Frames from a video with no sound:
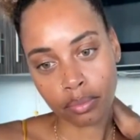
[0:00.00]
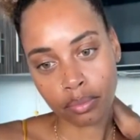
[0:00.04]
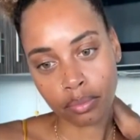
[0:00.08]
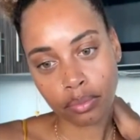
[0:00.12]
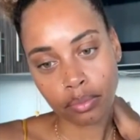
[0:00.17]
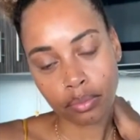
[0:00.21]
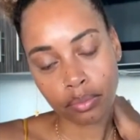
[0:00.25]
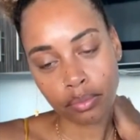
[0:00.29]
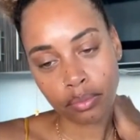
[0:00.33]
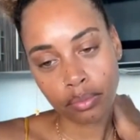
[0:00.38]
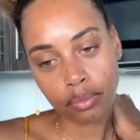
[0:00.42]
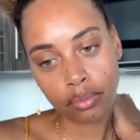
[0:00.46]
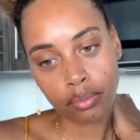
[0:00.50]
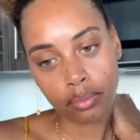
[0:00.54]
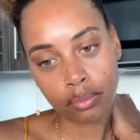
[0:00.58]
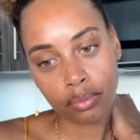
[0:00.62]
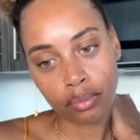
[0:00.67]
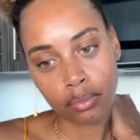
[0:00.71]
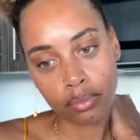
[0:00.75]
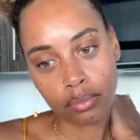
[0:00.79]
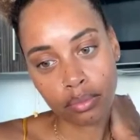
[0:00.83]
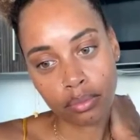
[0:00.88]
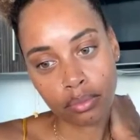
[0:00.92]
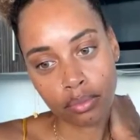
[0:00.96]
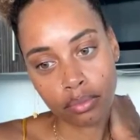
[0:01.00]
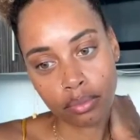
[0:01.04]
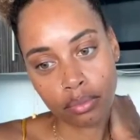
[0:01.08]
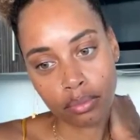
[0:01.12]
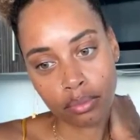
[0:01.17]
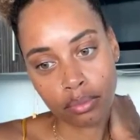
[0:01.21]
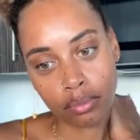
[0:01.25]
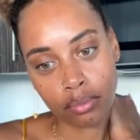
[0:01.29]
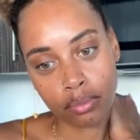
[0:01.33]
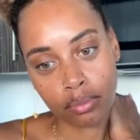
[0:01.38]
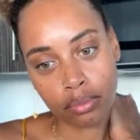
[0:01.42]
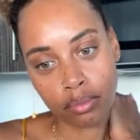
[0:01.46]

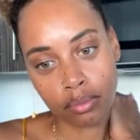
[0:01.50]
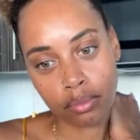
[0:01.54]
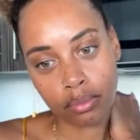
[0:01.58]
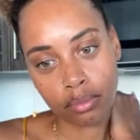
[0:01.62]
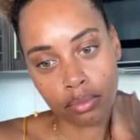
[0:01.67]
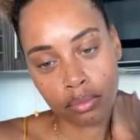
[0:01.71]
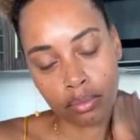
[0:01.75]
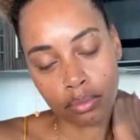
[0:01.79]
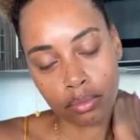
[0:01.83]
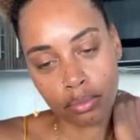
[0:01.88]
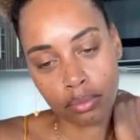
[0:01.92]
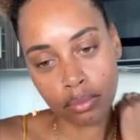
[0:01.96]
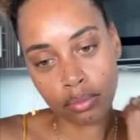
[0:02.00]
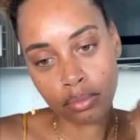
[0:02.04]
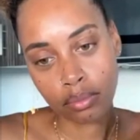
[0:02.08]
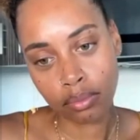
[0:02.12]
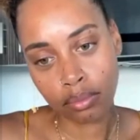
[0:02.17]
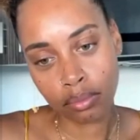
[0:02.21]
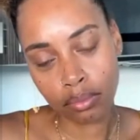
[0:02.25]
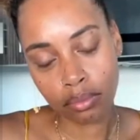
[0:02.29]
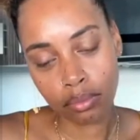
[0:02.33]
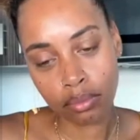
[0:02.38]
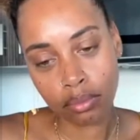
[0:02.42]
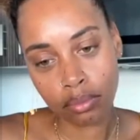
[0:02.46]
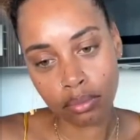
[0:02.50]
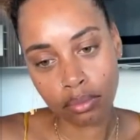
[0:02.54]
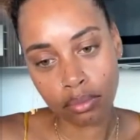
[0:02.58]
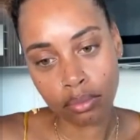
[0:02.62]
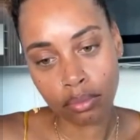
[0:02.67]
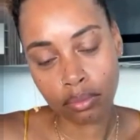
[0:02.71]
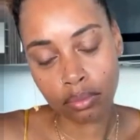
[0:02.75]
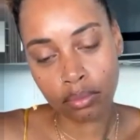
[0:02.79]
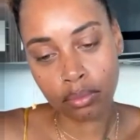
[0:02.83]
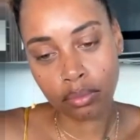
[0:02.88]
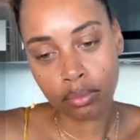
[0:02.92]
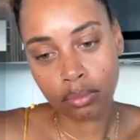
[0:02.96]

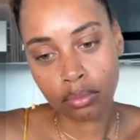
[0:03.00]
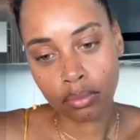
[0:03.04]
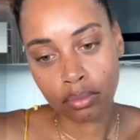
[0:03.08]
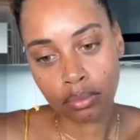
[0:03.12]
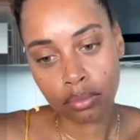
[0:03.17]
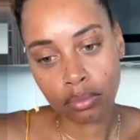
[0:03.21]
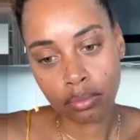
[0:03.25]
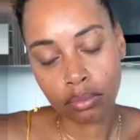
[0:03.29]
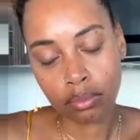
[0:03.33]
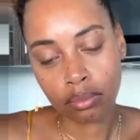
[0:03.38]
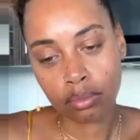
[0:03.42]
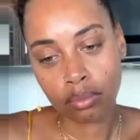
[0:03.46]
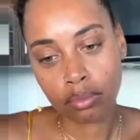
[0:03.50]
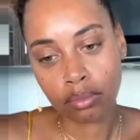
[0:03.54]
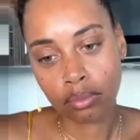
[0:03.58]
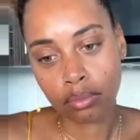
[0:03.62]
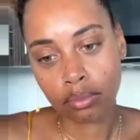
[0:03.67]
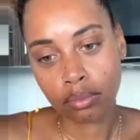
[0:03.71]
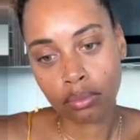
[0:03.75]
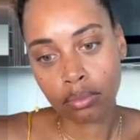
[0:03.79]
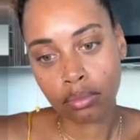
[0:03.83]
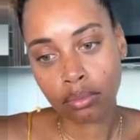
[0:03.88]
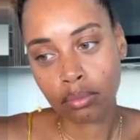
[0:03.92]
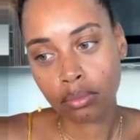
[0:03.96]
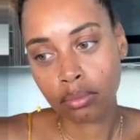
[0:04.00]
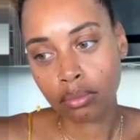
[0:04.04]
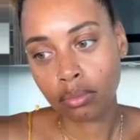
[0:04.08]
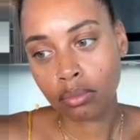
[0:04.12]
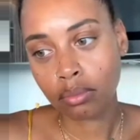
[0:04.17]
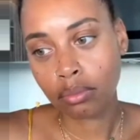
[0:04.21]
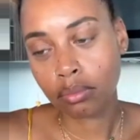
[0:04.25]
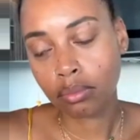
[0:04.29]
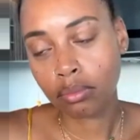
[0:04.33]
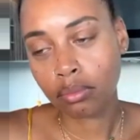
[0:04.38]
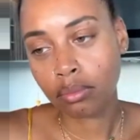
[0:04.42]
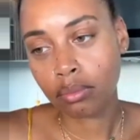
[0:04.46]

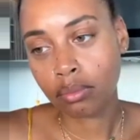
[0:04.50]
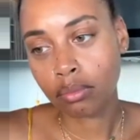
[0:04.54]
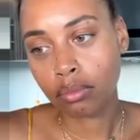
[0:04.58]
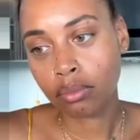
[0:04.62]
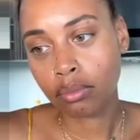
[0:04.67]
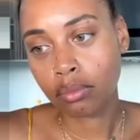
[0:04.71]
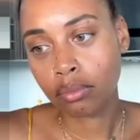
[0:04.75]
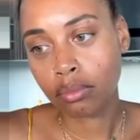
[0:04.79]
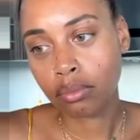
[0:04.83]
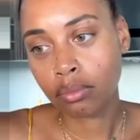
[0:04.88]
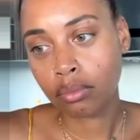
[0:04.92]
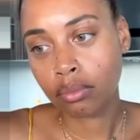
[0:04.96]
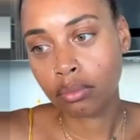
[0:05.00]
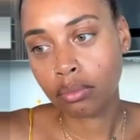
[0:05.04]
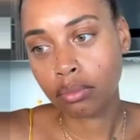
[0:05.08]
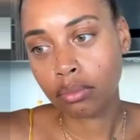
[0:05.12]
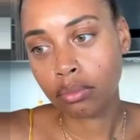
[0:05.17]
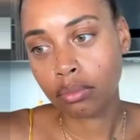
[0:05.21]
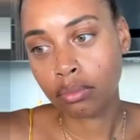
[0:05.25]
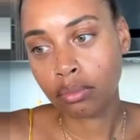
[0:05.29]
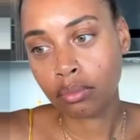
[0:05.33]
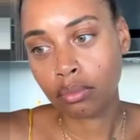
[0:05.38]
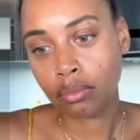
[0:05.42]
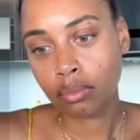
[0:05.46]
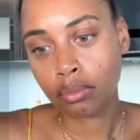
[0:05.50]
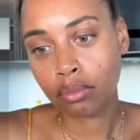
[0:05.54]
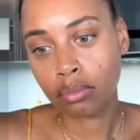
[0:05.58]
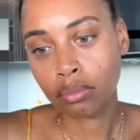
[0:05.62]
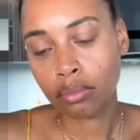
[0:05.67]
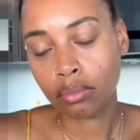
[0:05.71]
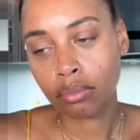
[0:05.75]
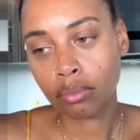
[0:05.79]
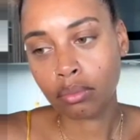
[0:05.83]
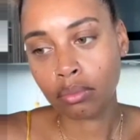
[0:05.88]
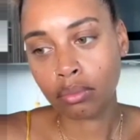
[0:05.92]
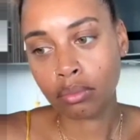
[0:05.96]

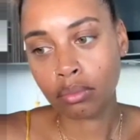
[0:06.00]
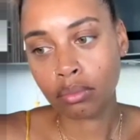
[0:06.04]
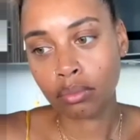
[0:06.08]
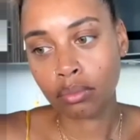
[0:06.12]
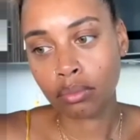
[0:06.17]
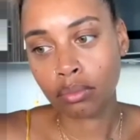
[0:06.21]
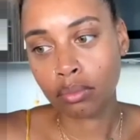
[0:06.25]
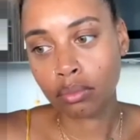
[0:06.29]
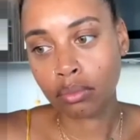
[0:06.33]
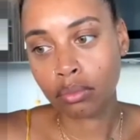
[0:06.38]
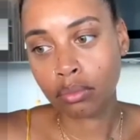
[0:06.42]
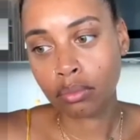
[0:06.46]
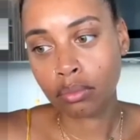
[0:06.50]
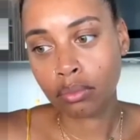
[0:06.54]
(silent)